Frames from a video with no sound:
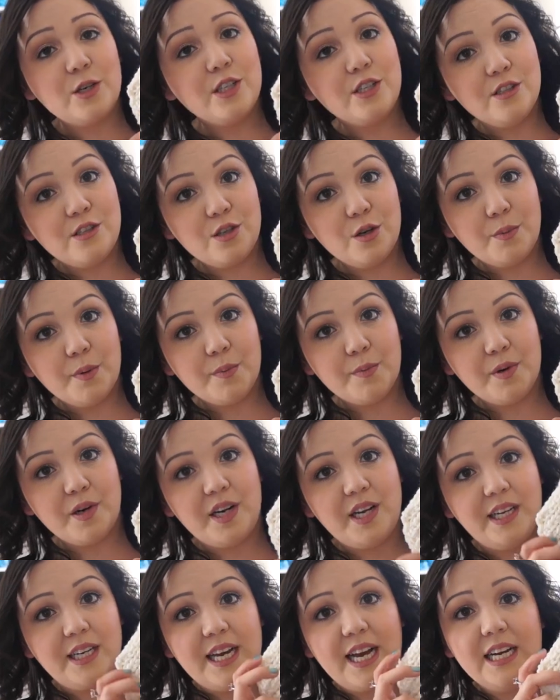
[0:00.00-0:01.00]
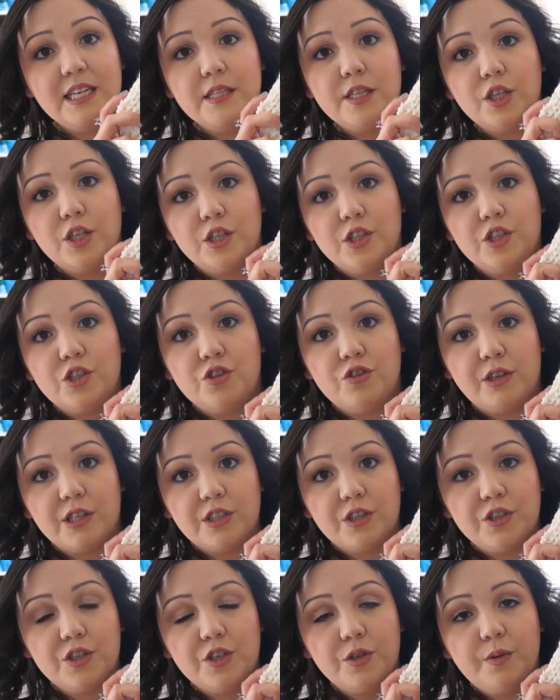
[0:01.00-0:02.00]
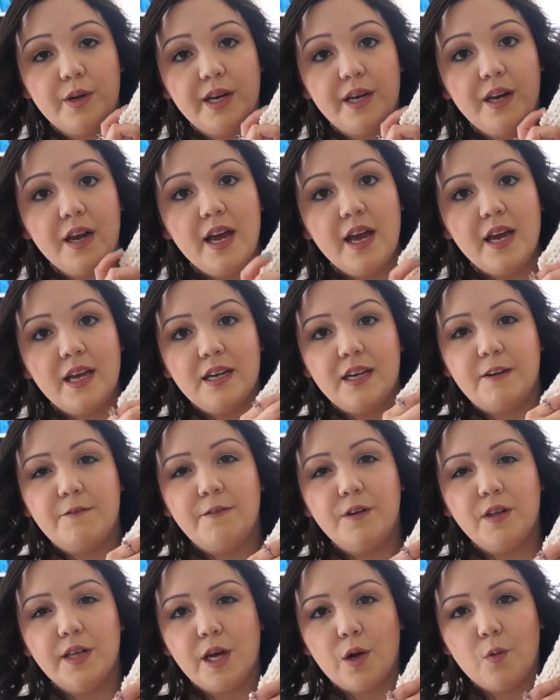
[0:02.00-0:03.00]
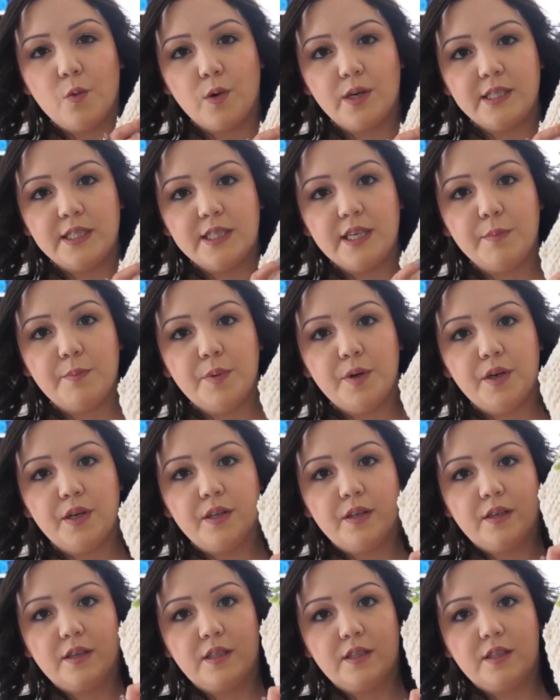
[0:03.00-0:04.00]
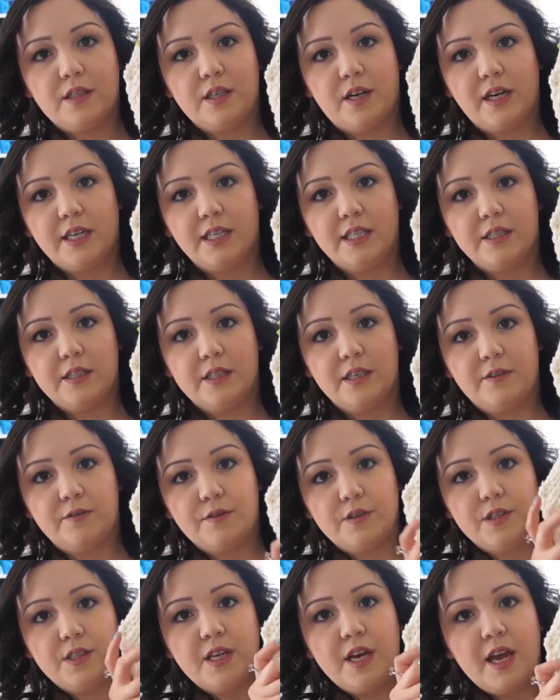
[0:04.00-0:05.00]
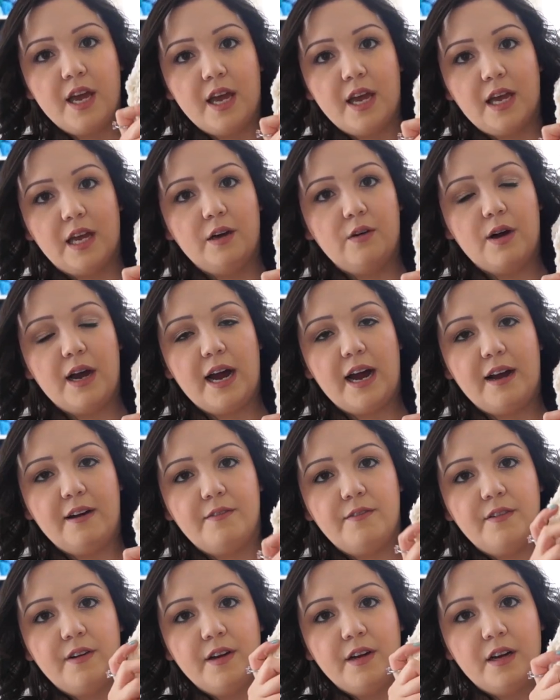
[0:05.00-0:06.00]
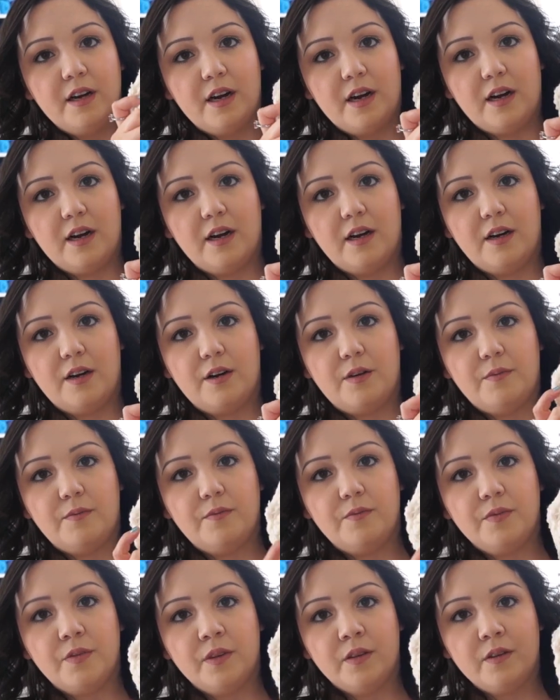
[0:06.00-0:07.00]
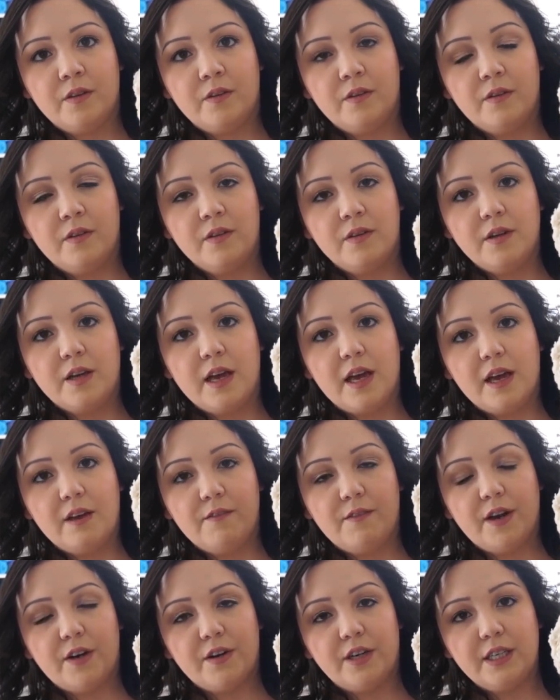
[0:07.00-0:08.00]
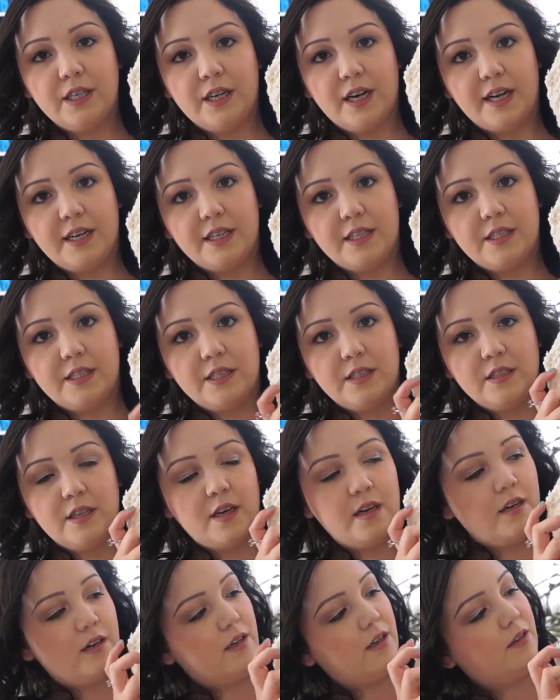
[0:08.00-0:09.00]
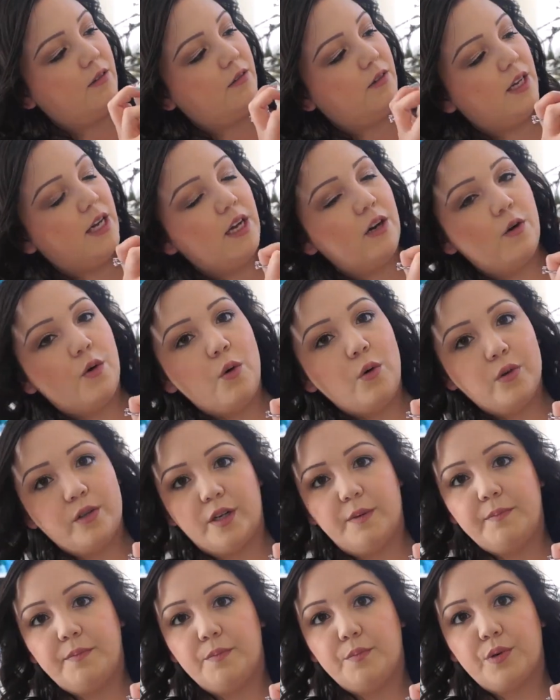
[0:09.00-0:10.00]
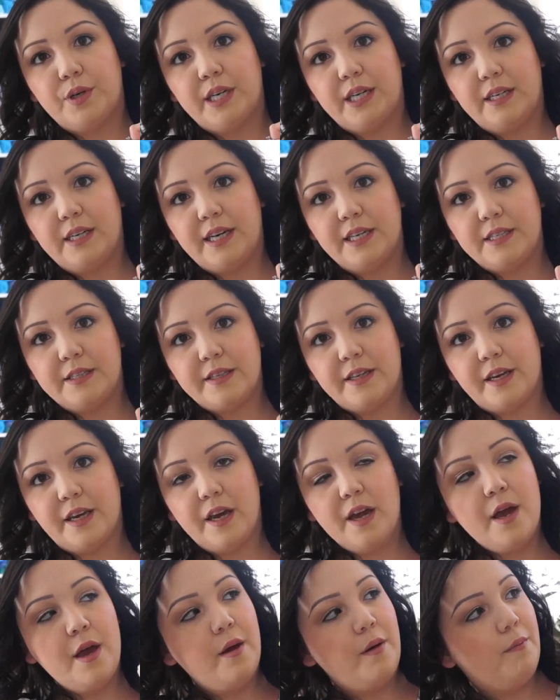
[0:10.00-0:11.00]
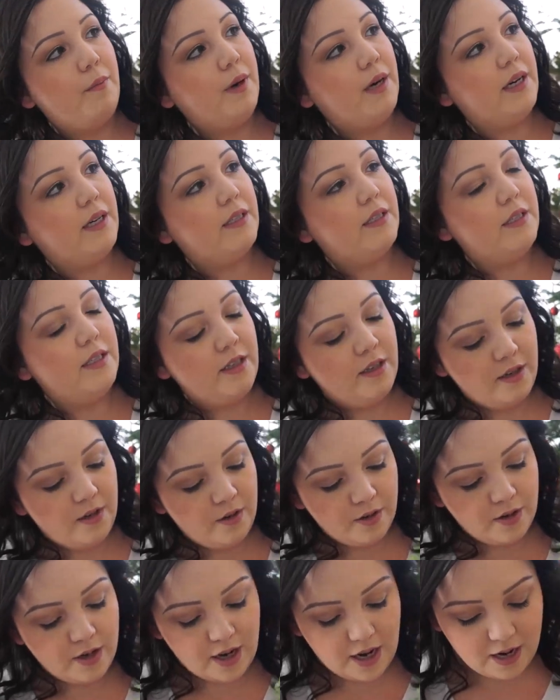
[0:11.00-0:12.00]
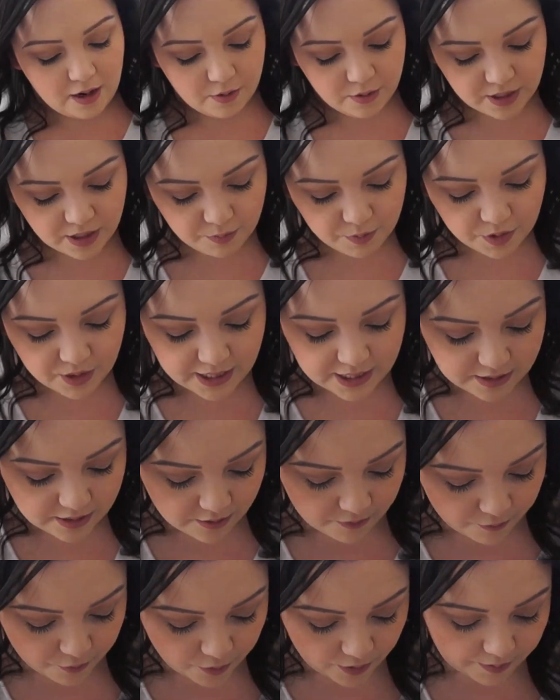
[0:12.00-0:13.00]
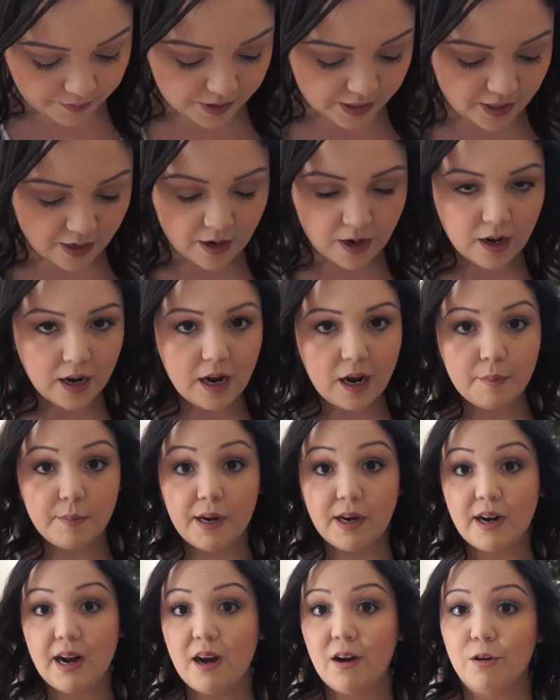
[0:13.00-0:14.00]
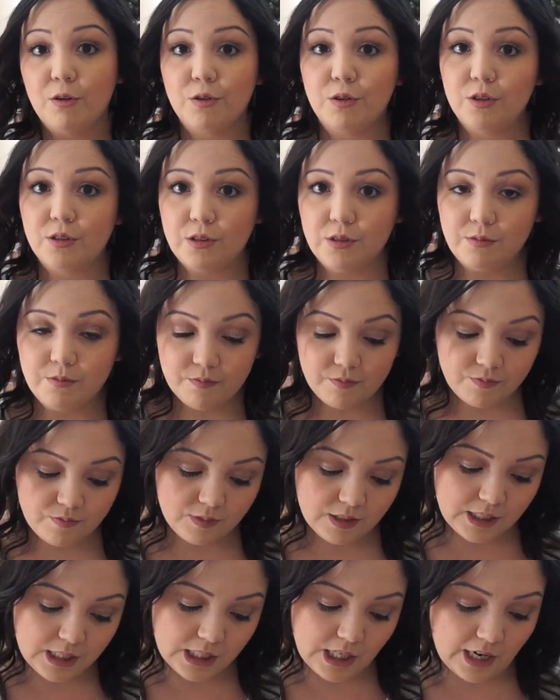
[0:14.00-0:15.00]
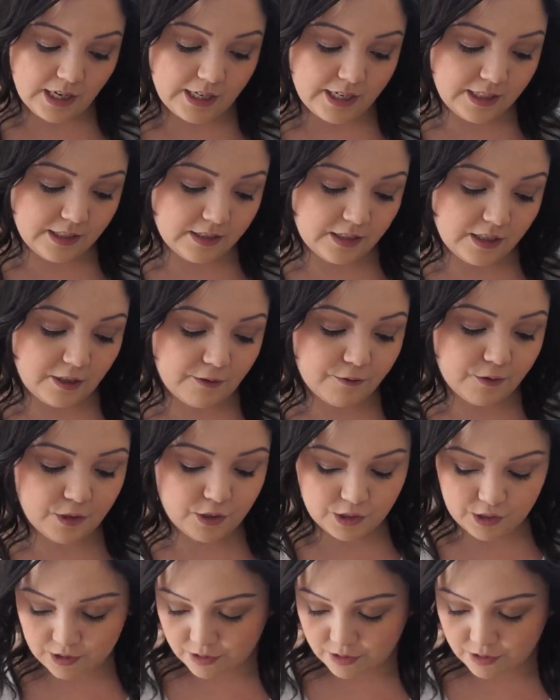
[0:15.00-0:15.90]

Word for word: super pretty and it has a good structure to it. And I feel like once I put the stocking stuffers, it'll have um, a very nice, uh, it'll hold up pretty nicely. But I'll keep you guys informed about how the stocking stuffers